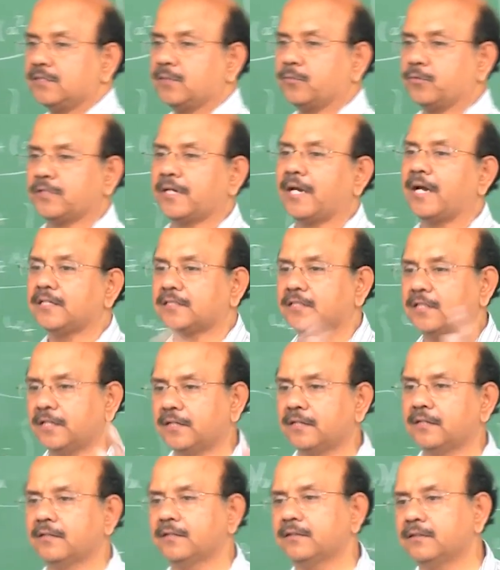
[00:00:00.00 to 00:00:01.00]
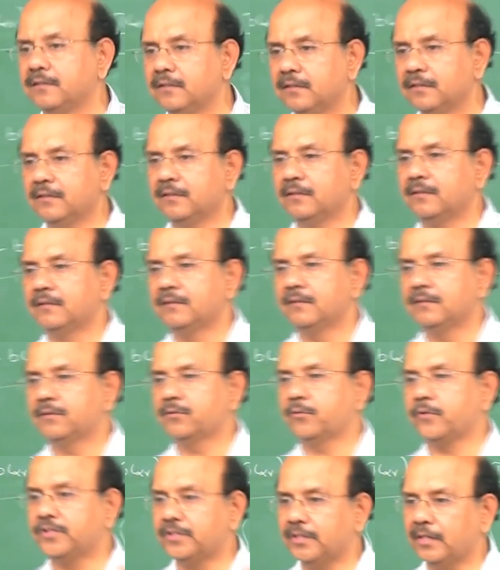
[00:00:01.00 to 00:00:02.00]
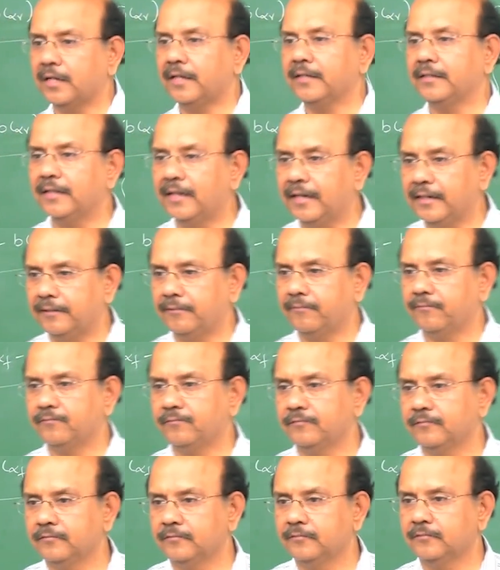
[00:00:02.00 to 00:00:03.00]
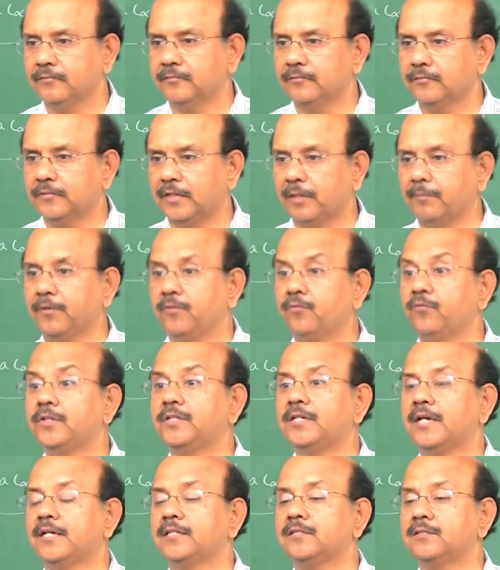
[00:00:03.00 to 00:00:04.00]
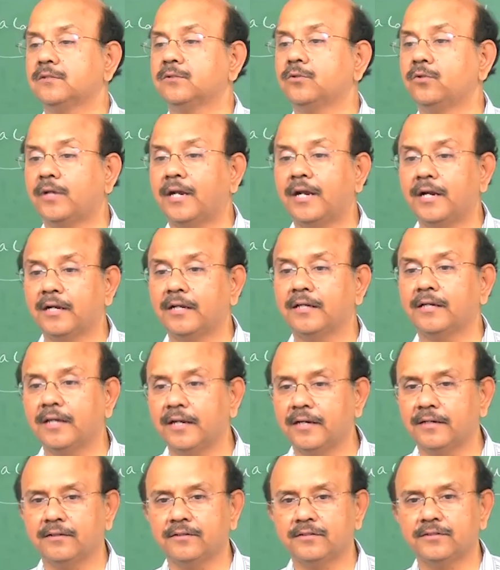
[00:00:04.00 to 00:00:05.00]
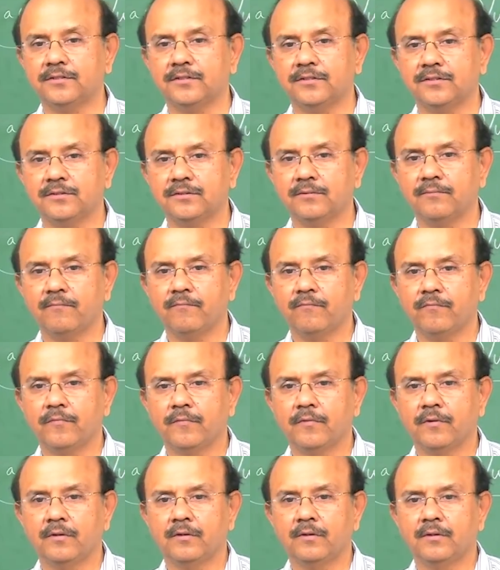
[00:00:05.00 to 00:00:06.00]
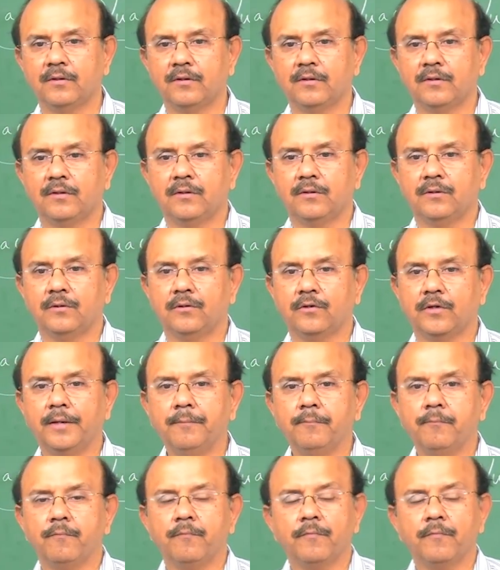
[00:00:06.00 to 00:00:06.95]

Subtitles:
Suppose I ask a question like that. Tell me which has good handling characteristics. Okay.